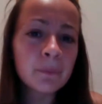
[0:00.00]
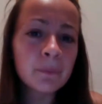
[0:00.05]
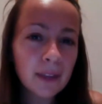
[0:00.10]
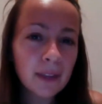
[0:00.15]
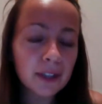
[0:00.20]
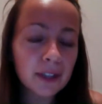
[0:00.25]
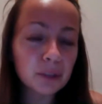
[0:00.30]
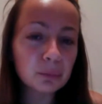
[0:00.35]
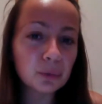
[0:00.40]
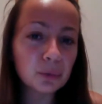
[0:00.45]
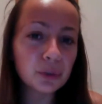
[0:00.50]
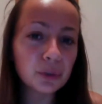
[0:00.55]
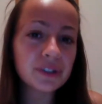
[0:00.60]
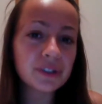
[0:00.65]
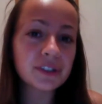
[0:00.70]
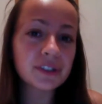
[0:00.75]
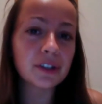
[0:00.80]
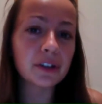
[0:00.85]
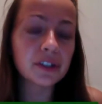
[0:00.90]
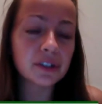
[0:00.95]
And the more you
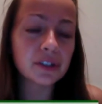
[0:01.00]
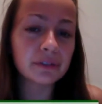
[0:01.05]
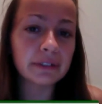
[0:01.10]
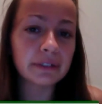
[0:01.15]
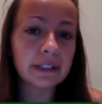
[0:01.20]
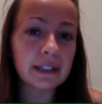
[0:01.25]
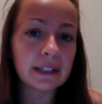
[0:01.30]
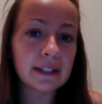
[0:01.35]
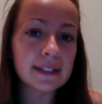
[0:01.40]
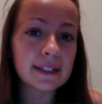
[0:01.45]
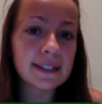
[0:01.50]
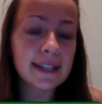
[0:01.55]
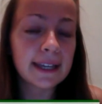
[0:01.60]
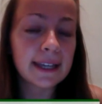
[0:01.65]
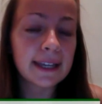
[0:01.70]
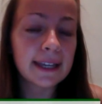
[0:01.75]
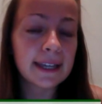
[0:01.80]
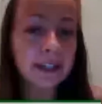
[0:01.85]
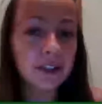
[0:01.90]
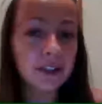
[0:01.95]
start to realize, hang
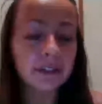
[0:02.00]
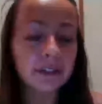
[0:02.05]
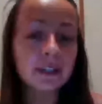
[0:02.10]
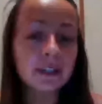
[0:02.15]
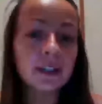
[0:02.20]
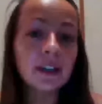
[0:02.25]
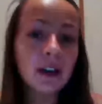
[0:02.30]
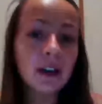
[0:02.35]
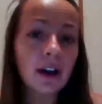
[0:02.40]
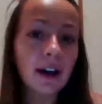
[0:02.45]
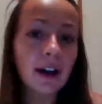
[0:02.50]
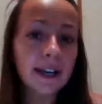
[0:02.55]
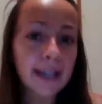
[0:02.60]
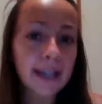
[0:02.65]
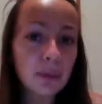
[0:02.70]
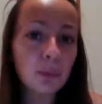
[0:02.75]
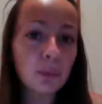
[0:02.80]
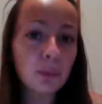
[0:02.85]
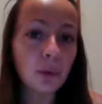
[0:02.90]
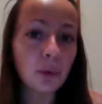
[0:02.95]
on, I
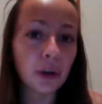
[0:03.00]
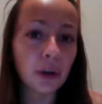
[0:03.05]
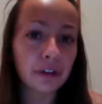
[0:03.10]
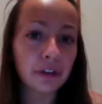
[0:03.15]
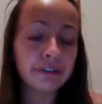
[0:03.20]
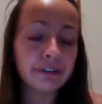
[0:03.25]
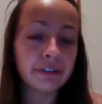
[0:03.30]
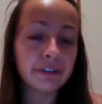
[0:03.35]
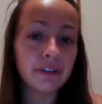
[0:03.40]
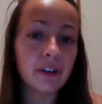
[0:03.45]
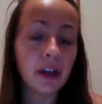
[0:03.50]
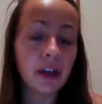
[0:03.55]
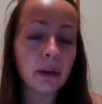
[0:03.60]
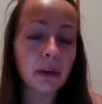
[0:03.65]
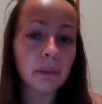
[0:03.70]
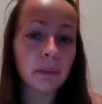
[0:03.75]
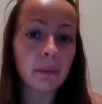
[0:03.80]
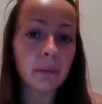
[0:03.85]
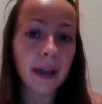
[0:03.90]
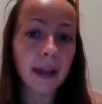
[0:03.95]
am
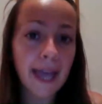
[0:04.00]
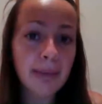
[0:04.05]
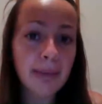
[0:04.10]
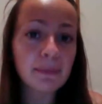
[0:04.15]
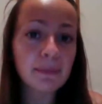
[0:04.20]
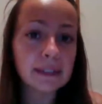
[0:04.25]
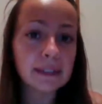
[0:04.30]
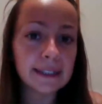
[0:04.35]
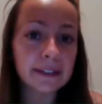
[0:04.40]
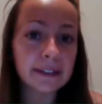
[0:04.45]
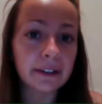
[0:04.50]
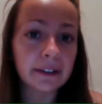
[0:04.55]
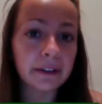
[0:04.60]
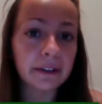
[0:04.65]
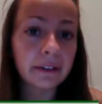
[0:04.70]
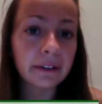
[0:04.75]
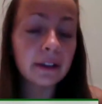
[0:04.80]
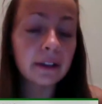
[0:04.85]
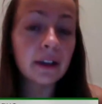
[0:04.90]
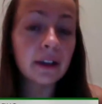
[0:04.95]
a leader,
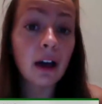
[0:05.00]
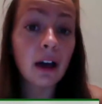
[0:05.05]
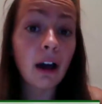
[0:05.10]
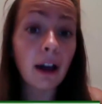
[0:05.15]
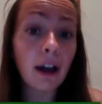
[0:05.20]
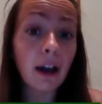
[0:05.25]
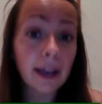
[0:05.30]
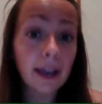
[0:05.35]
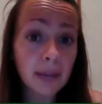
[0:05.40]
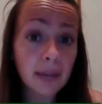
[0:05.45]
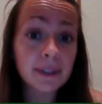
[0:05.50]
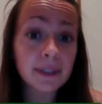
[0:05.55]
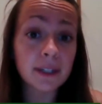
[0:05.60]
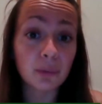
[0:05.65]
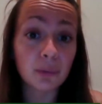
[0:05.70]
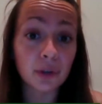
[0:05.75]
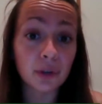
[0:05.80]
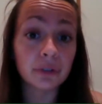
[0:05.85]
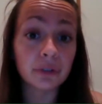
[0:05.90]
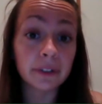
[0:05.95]
I am
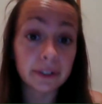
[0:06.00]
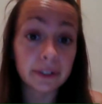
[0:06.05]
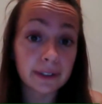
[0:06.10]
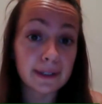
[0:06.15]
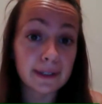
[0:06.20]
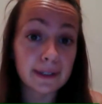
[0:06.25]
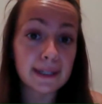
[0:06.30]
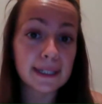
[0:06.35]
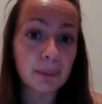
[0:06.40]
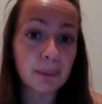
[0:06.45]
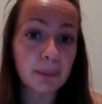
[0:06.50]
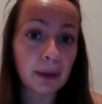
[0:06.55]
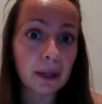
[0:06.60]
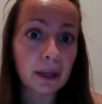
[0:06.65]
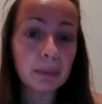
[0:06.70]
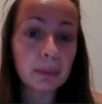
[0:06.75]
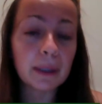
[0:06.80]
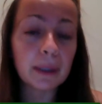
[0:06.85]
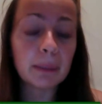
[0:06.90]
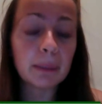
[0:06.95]
someone that can inspire
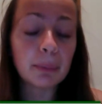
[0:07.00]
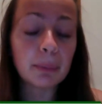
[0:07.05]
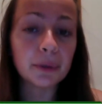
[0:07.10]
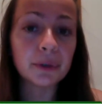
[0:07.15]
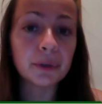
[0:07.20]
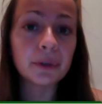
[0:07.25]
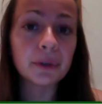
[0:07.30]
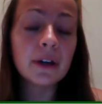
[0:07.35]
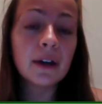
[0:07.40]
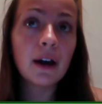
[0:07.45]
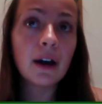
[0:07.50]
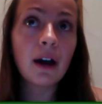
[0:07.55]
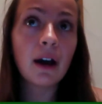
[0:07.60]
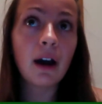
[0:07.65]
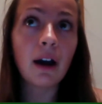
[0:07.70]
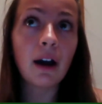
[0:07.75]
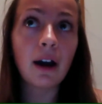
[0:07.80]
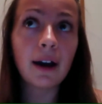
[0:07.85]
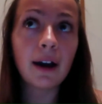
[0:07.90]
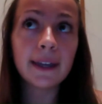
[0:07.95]
people,
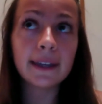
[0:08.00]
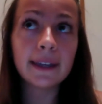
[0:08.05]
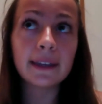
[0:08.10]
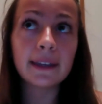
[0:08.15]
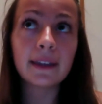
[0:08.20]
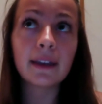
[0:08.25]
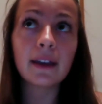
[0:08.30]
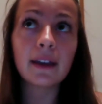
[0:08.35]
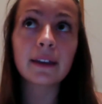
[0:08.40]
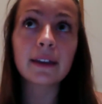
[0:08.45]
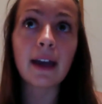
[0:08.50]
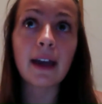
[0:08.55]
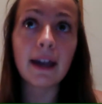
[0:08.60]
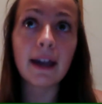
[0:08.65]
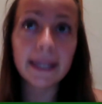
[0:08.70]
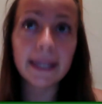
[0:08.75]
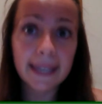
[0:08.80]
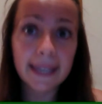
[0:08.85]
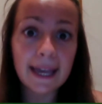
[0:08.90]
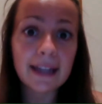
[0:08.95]
I
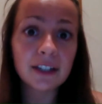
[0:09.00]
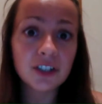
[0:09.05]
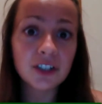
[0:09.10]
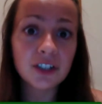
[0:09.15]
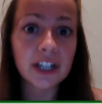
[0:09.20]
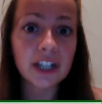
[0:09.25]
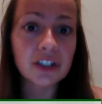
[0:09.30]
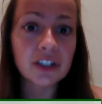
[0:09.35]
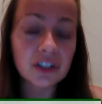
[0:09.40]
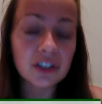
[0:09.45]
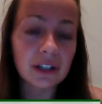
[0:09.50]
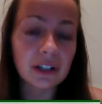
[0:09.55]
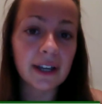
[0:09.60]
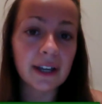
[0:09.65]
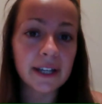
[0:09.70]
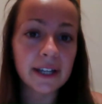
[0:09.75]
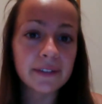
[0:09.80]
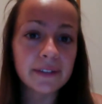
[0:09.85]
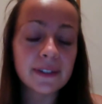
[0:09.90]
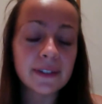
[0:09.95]
can change
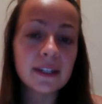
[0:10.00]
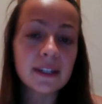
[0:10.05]
lives,